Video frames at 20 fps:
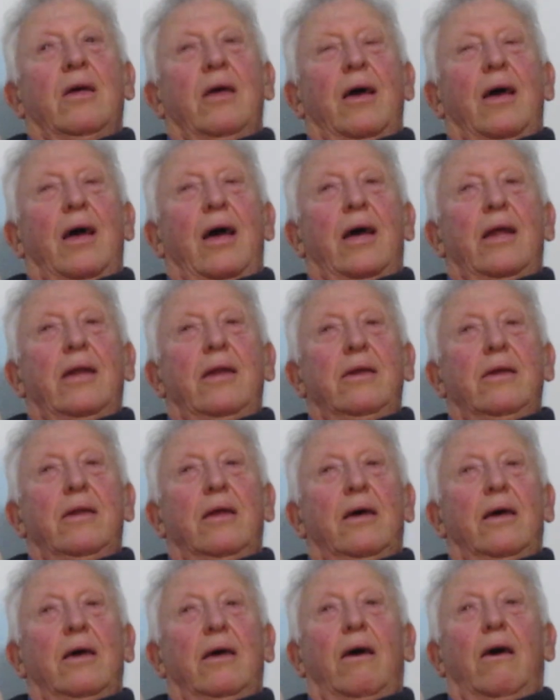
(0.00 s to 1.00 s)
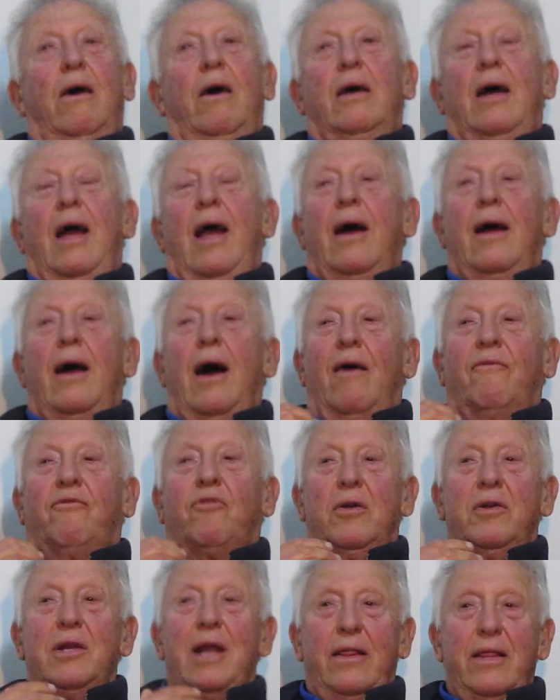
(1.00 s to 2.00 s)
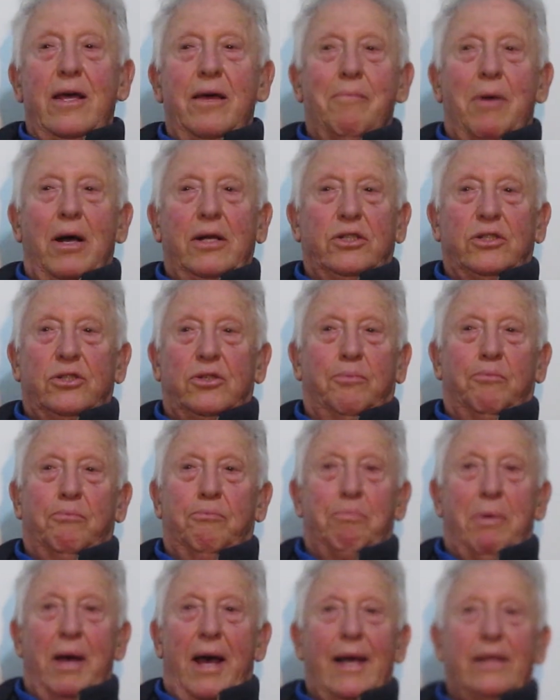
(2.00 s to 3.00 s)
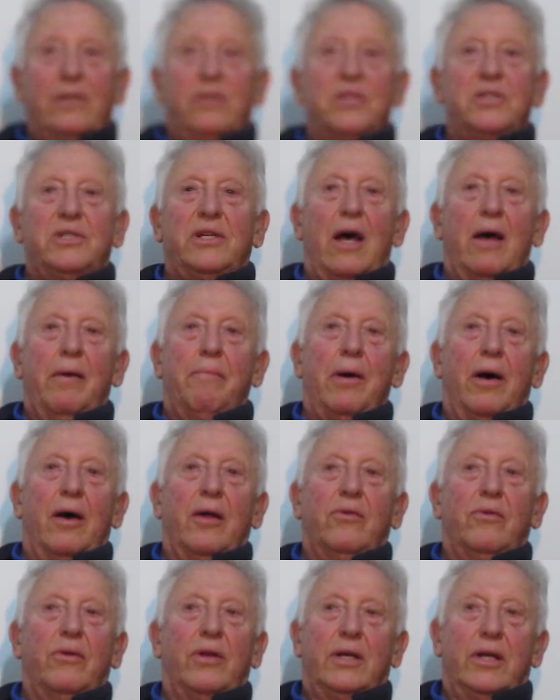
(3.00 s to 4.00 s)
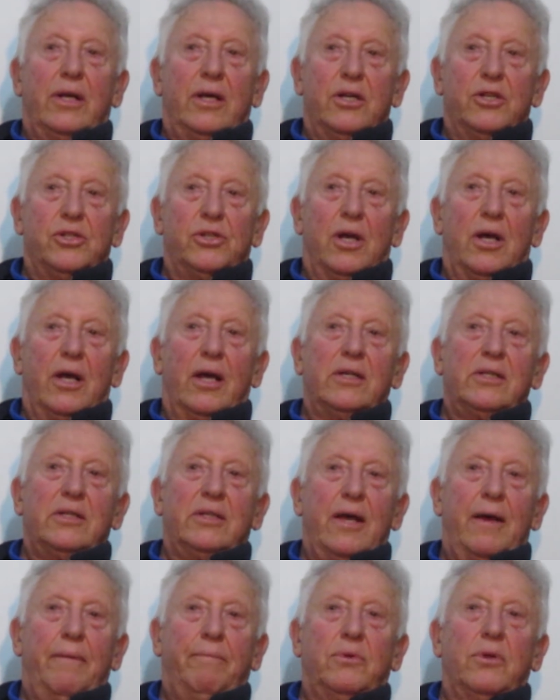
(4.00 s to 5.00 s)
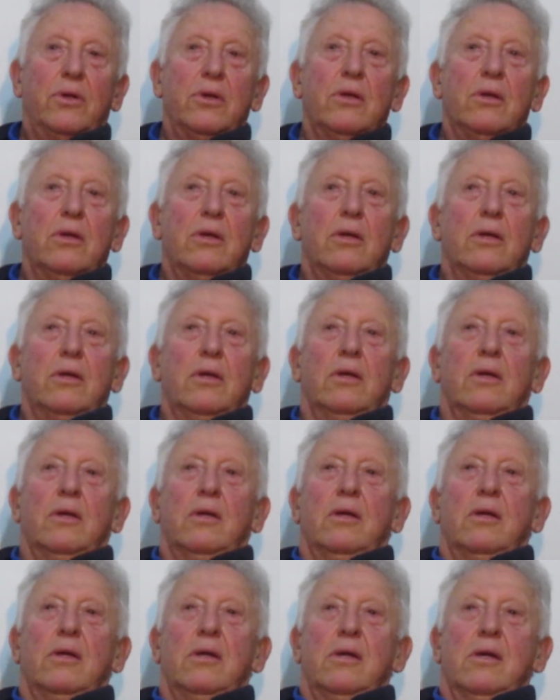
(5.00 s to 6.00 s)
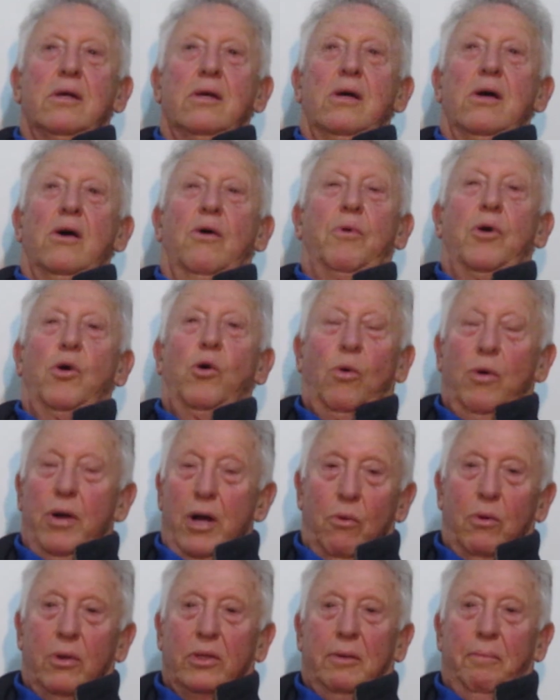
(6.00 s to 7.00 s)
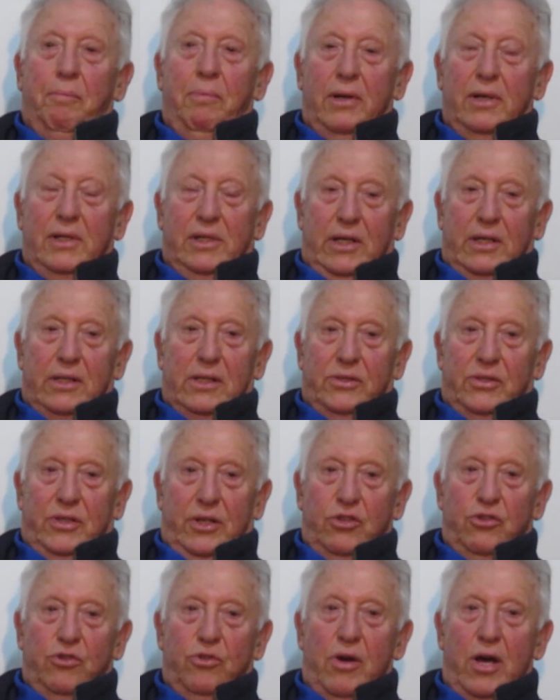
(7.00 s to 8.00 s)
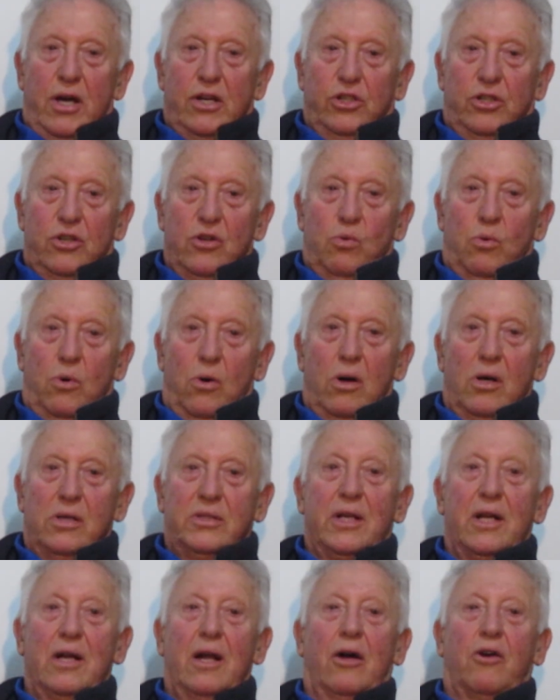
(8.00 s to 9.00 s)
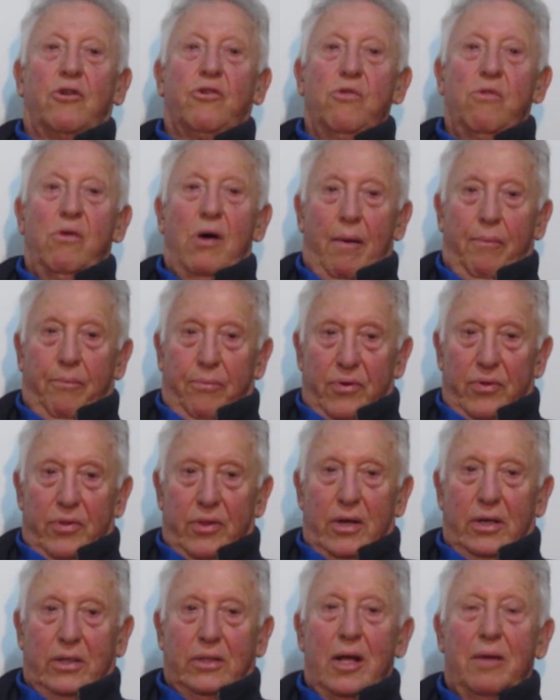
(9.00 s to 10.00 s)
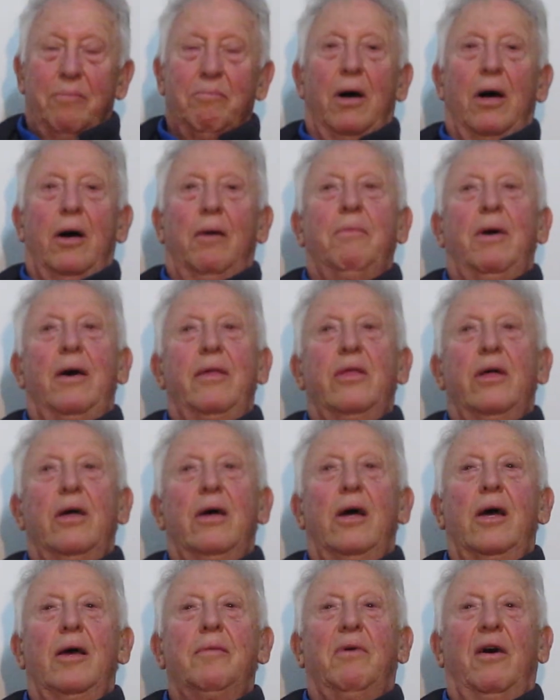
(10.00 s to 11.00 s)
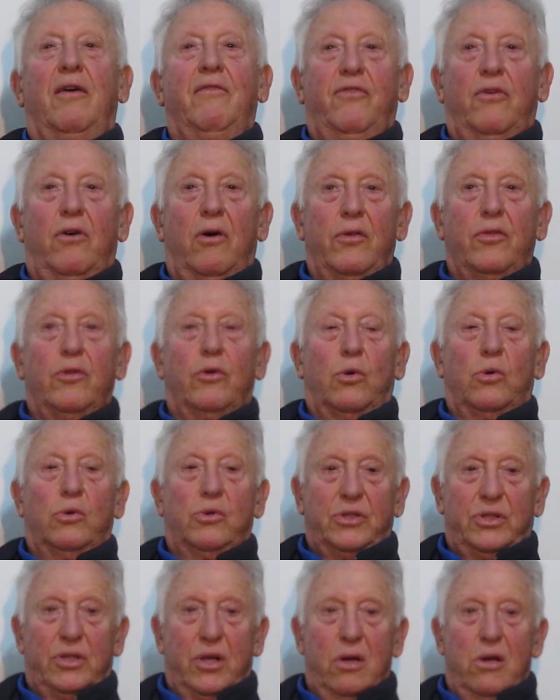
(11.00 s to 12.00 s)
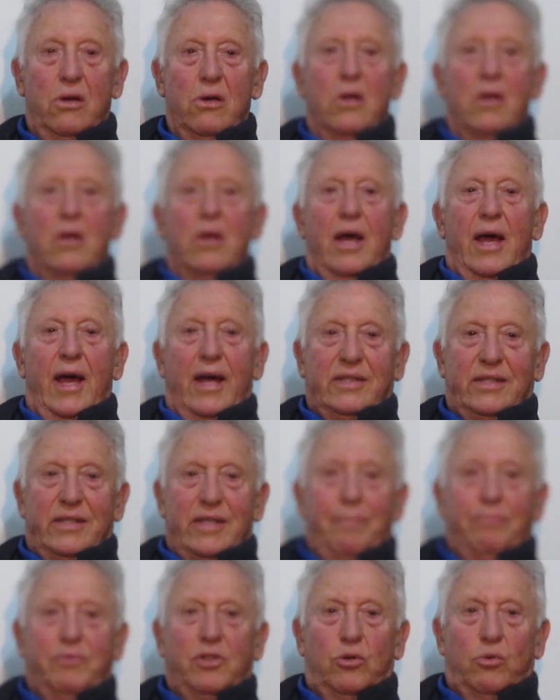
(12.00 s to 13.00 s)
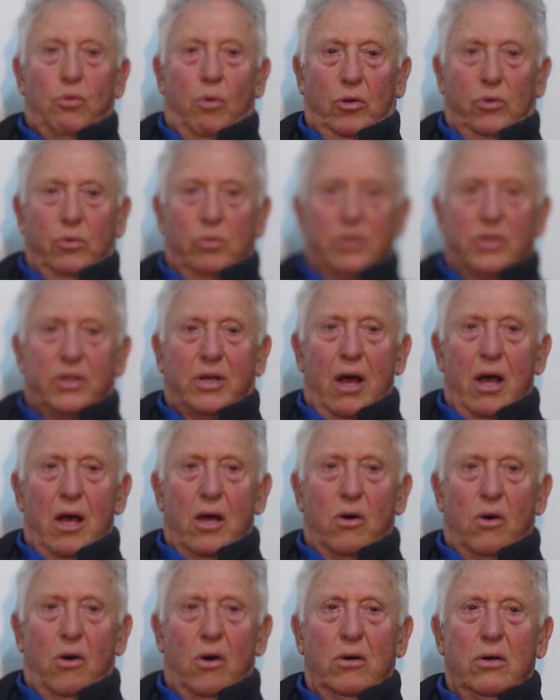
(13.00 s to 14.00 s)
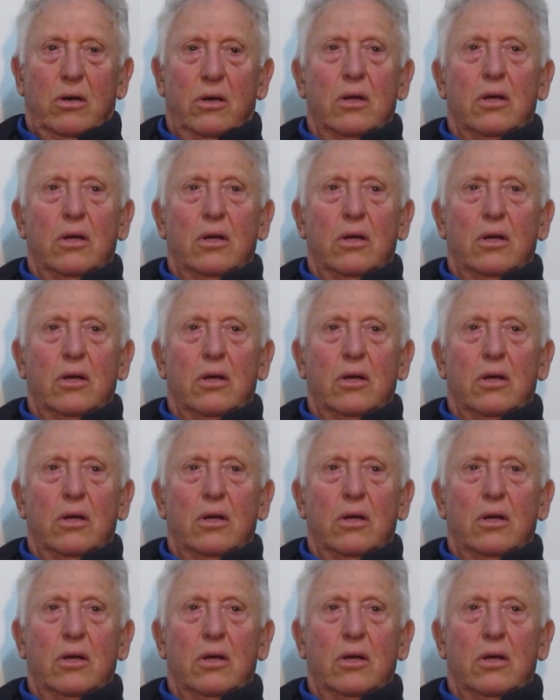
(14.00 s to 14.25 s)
And I've got nothing much bad to say about Rhodesia, except we all know what the political situation was, and I grew up with it, and my mother and my father also accepted what was going on.